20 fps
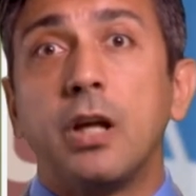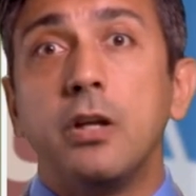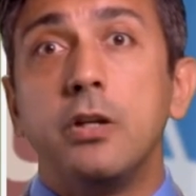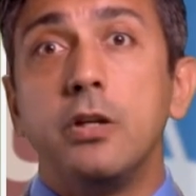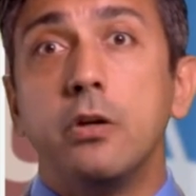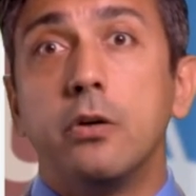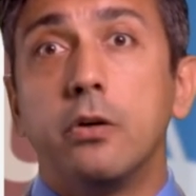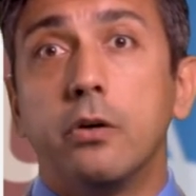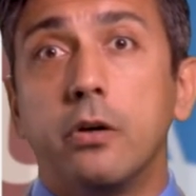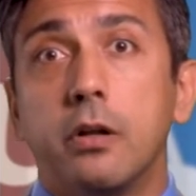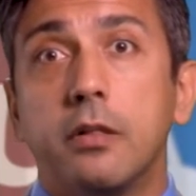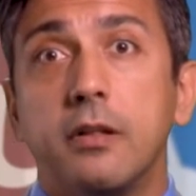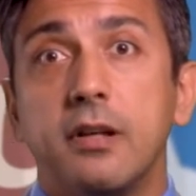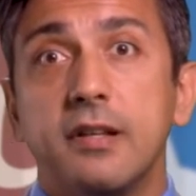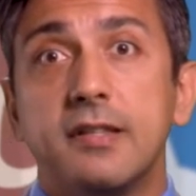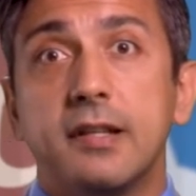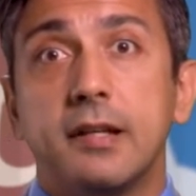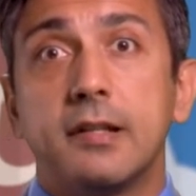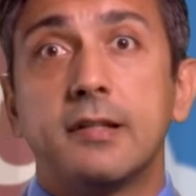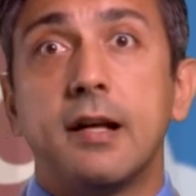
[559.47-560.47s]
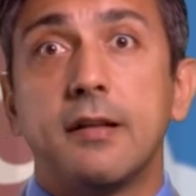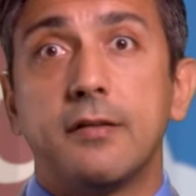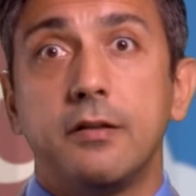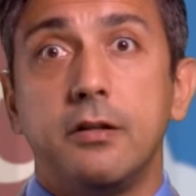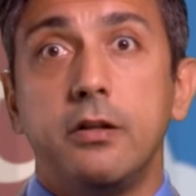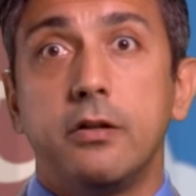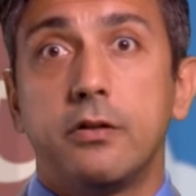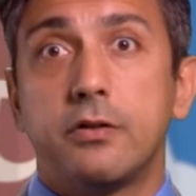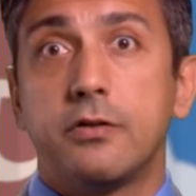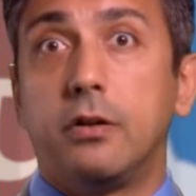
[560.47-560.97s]
the Earth is
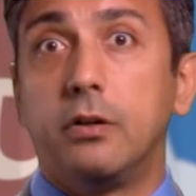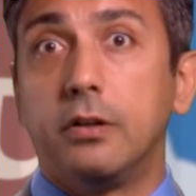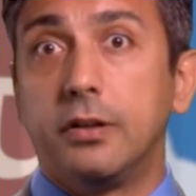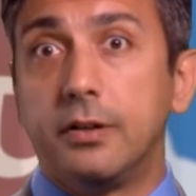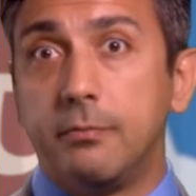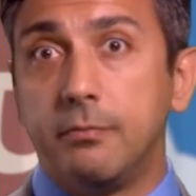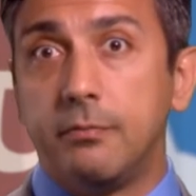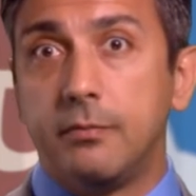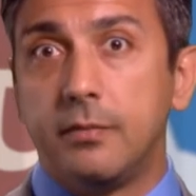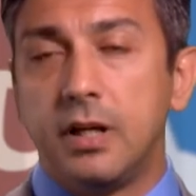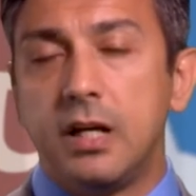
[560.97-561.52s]
6,000 years old.